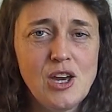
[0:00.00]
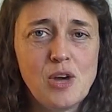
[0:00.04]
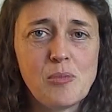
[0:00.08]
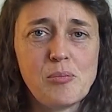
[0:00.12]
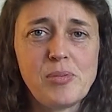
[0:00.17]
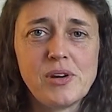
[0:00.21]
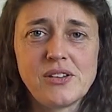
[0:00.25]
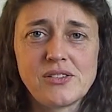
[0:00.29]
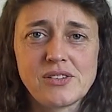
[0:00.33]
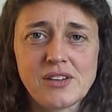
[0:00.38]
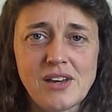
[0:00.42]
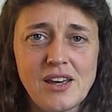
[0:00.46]

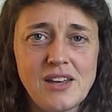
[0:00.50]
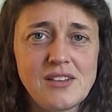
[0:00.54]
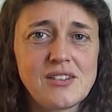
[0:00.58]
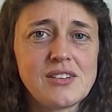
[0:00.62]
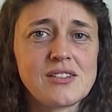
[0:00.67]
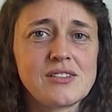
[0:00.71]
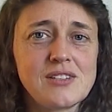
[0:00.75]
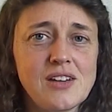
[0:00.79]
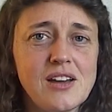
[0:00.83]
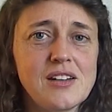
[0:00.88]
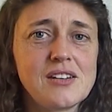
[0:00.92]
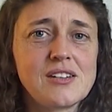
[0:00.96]
but science
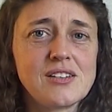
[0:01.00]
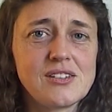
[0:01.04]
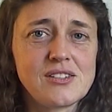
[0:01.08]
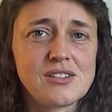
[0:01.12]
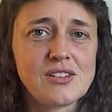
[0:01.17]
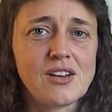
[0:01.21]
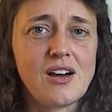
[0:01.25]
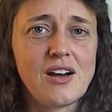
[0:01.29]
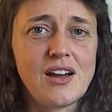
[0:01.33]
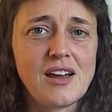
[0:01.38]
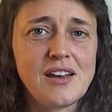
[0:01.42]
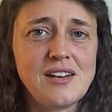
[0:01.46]
is not
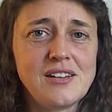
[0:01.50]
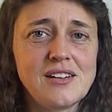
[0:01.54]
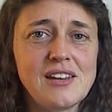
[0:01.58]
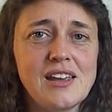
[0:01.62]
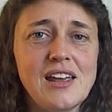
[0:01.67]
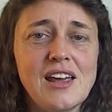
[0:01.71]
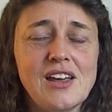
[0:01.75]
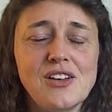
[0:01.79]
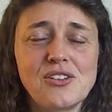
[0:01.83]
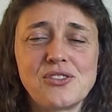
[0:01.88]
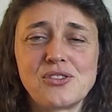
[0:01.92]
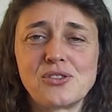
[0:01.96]
designed to
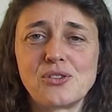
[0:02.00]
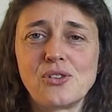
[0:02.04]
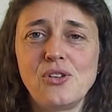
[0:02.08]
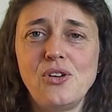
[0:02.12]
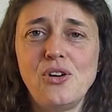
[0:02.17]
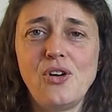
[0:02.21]
answer